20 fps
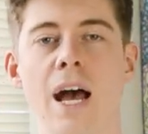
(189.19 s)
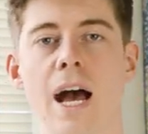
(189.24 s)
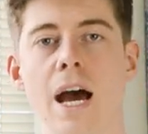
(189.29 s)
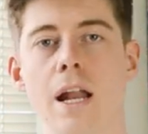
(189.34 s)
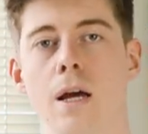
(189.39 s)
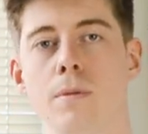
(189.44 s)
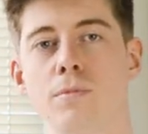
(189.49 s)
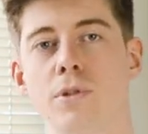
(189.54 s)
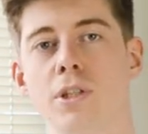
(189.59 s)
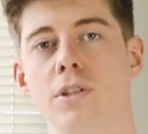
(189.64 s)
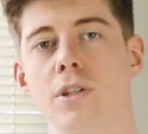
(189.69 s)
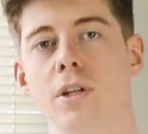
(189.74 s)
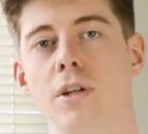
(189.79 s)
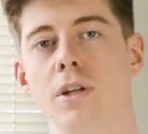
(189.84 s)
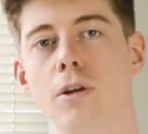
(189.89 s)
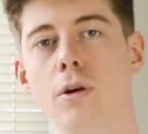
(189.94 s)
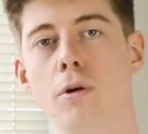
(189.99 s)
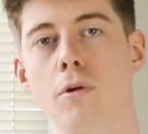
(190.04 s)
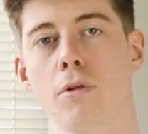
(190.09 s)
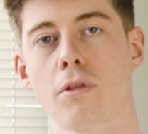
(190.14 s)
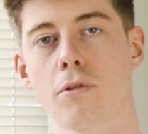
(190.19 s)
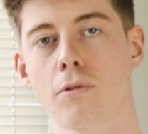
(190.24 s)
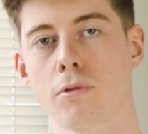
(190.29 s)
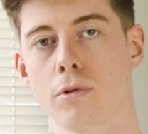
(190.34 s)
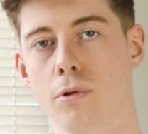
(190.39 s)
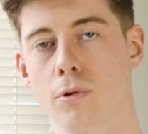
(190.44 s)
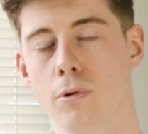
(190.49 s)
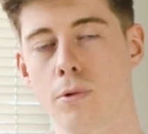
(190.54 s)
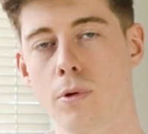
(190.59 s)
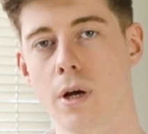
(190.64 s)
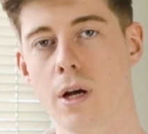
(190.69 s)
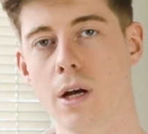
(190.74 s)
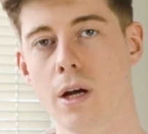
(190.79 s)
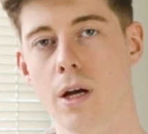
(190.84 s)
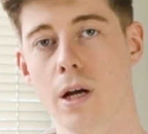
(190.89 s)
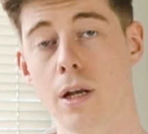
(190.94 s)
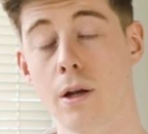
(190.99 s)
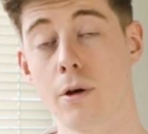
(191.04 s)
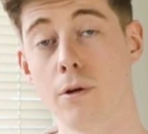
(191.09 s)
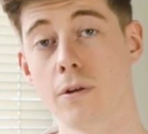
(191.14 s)
And I'm just going to go through
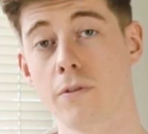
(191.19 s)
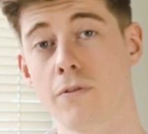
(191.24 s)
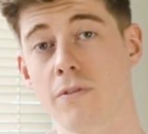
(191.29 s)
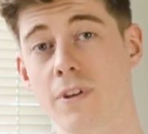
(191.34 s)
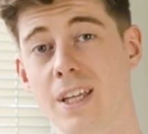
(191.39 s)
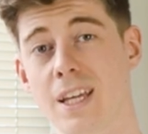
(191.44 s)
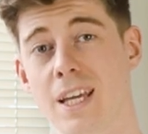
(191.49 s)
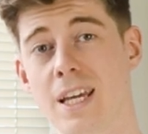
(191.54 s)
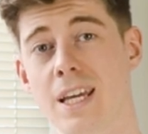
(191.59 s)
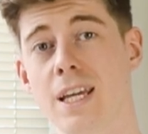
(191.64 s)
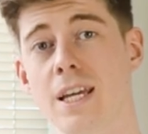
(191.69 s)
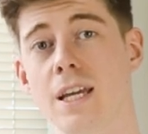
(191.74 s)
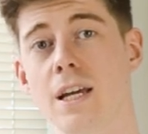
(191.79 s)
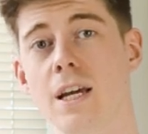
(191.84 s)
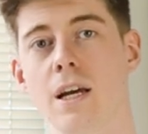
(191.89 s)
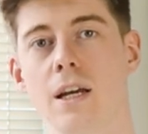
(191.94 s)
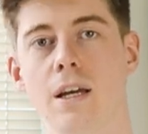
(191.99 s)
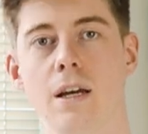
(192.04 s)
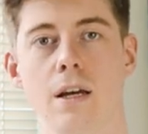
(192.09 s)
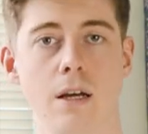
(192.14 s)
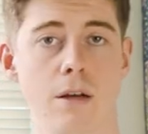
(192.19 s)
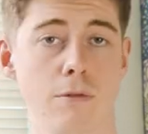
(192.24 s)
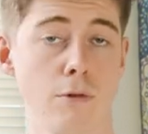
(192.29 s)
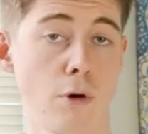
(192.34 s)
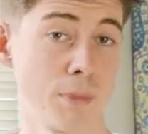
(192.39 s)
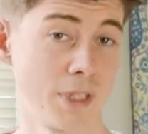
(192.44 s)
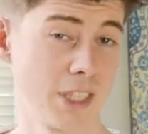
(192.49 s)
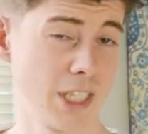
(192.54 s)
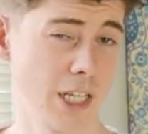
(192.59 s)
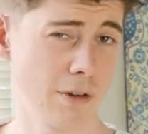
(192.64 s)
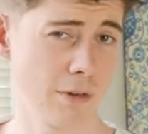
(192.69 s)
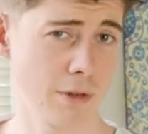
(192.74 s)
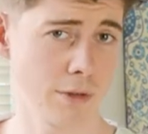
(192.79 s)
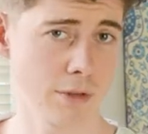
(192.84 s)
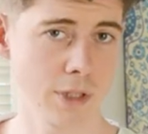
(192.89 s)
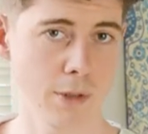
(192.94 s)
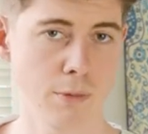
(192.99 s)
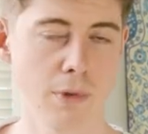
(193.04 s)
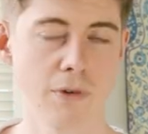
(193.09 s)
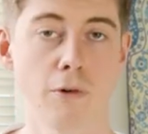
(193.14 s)
a load of key raw
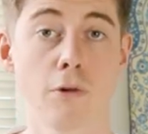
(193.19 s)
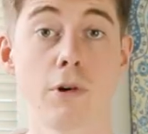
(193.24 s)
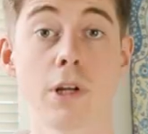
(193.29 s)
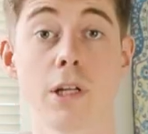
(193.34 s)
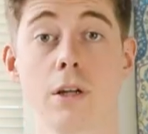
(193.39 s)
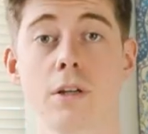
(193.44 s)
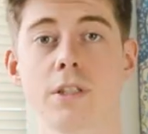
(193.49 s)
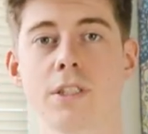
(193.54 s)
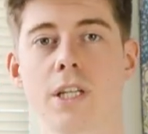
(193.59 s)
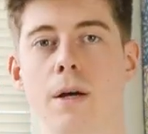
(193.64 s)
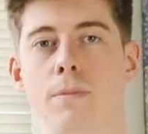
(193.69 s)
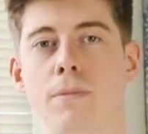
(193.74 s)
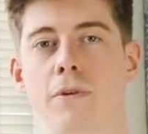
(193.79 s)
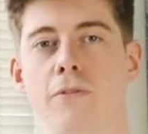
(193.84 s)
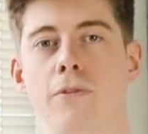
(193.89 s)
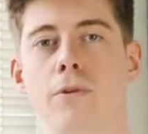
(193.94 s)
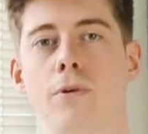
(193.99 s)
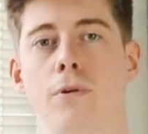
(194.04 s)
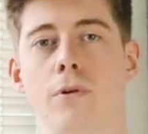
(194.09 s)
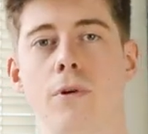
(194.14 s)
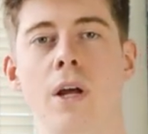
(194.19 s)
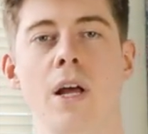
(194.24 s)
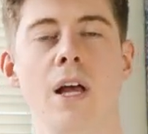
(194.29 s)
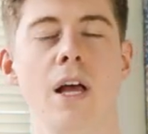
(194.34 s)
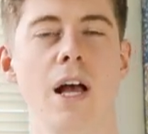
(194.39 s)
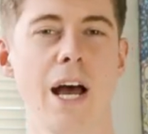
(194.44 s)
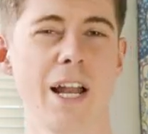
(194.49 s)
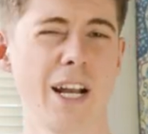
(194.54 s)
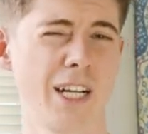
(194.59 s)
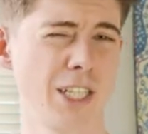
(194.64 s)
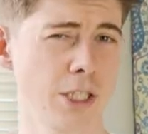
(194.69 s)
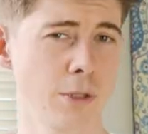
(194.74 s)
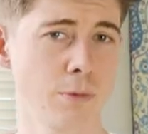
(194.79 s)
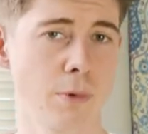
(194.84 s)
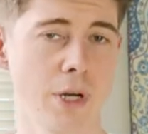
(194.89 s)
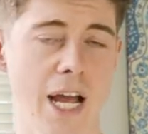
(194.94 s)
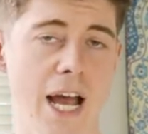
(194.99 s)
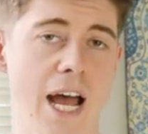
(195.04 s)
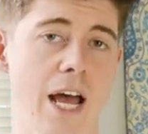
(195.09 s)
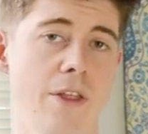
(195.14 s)
materials that we've already looked at before. And I just
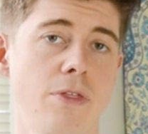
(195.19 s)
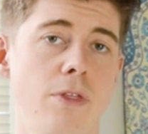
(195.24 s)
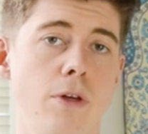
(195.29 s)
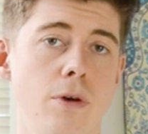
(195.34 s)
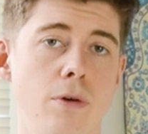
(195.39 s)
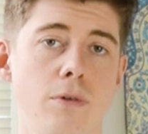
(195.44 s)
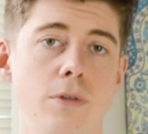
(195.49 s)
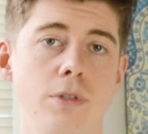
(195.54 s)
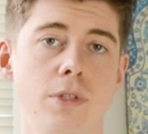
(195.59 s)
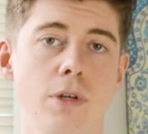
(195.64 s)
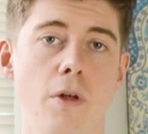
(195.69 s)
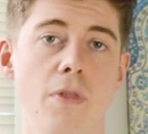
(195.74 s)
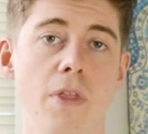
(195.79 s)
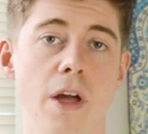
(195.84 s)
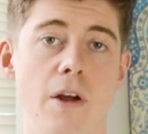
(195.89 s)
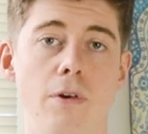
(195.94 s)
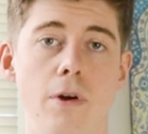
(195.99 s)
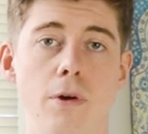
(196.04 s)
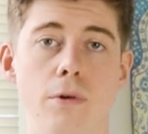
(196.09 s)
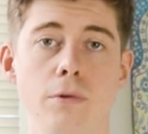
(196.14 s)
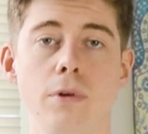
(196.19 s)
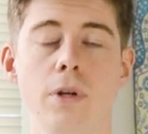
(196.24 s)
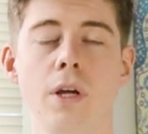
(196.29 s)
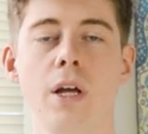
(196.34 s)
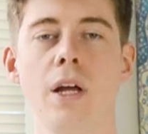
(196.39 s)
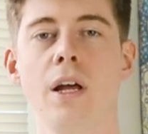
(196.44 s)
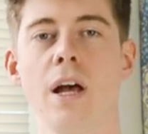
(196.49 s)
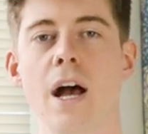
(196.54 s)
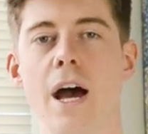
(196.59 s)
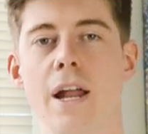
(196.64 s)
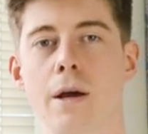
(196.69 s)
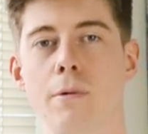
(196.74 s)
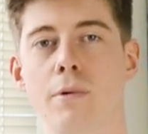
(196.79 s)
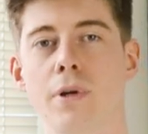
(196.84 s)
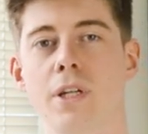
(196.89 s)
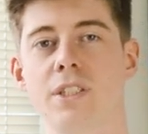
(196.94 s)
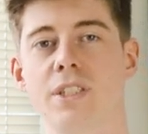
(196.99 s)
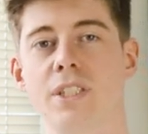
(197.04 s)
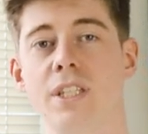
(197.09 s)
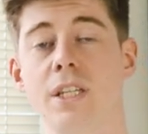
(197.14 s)
want to add those on their own. And I
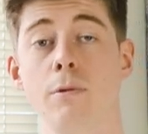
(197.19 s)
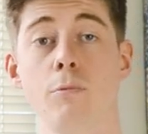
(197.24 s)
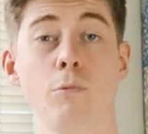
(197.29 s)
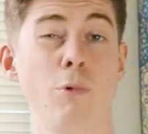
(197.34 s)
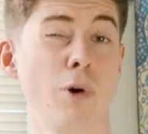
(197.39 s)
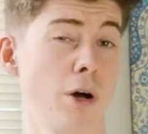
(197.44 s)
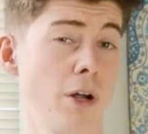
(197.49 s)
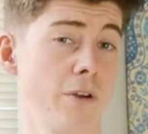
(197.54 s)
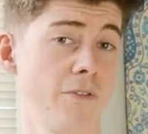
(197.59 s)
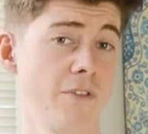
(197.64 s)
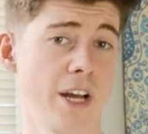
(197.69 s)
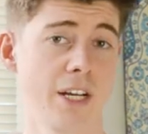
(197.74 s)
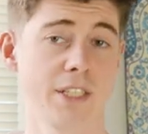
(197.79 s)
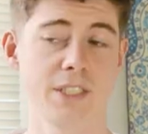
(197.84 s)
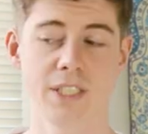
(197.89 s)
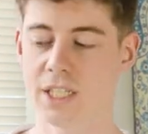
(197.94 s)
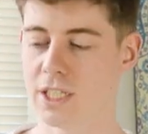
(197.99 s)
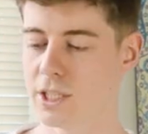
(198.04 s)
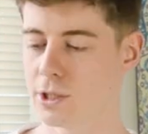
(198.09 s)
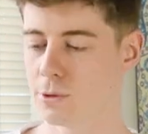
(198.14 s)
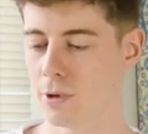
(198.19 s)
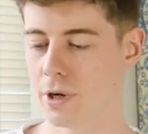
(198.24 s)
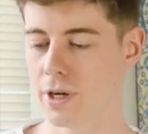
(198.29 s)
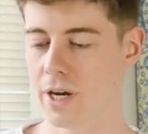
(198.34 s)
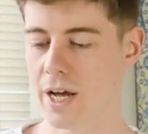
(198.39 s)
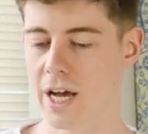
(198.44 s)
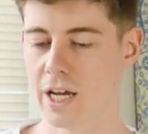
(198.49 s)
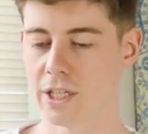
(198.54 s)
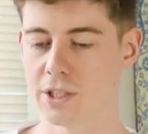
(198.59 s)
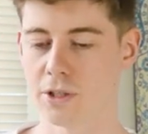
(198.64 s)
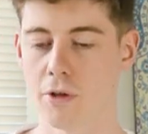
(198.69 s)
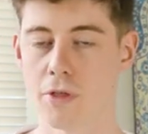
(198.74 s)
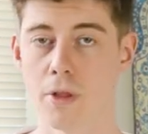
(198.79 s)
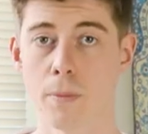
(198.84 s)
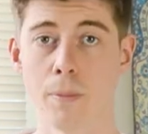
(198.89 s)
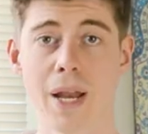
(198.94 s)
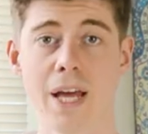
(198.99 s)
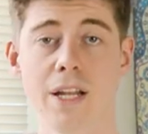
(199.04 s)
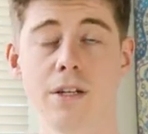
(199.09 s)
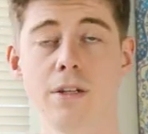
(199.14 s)
want to see what effect each one has on the
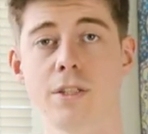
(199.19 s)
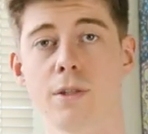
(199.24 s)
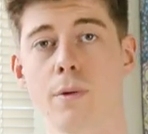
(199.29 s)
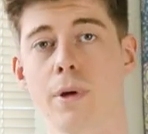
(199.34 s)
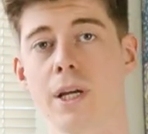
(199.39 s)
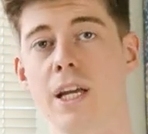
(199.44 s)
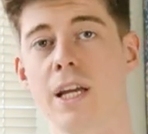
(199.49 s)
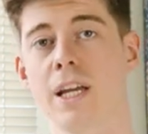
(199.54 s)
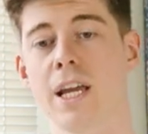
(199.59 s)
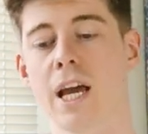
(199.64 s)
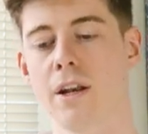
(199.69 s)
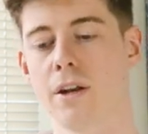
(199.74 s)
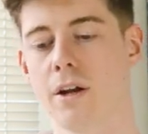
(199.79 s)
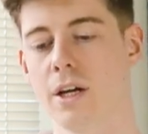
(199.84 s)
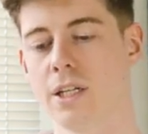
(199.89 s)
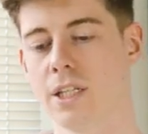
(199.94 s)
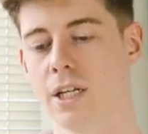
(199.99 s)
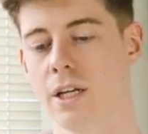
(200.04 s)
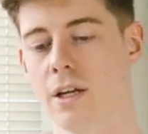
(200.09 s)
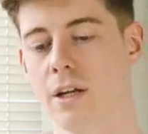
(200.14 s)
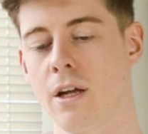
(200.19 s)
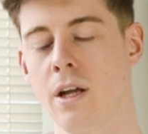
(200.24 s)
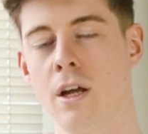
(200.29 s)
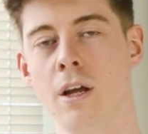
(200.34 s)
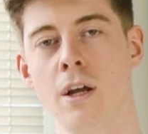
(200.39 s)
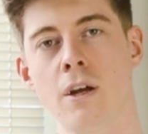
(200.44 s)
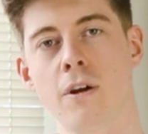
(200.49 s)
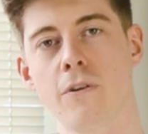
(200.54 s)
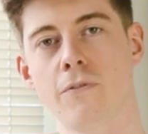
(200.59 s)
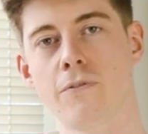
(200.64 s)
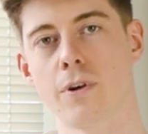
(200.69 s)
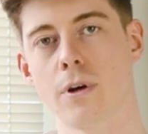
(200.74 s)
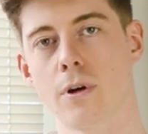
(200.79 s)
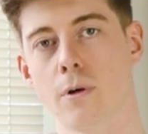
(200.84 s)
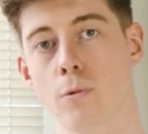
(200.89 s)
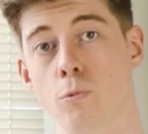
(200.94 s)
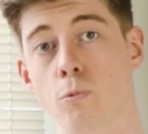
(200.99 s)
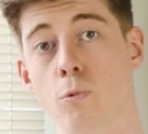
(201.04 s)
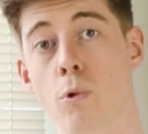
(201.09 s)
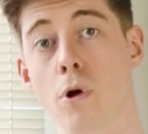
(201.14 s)
blend so I can get an idea
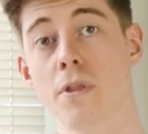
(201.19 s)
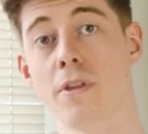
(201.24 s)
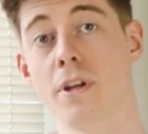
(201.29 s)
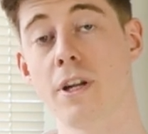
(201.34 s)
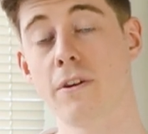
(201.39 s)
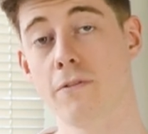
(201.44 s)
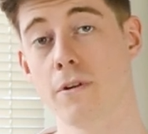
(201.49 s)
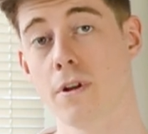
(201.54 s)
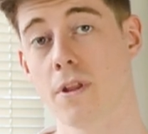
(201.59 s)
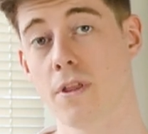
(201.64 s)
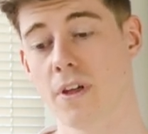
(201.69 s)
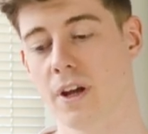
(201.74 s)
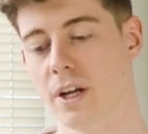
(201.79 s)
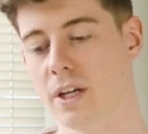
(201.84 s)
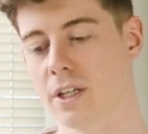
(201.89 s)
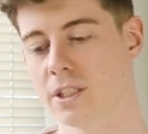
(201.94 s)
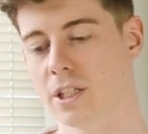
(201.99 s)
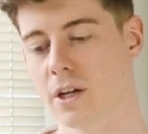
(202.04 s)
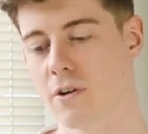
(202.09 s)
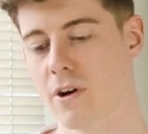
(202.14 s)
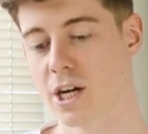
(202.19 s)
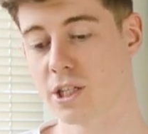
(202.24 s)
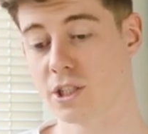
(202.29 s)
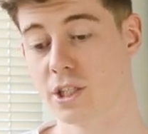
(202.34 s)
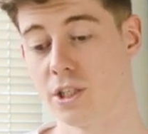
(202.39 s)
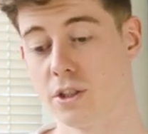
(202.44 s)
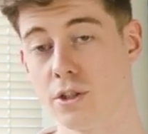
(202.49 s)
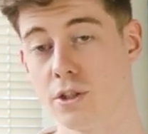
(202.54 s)
but what the different things are actually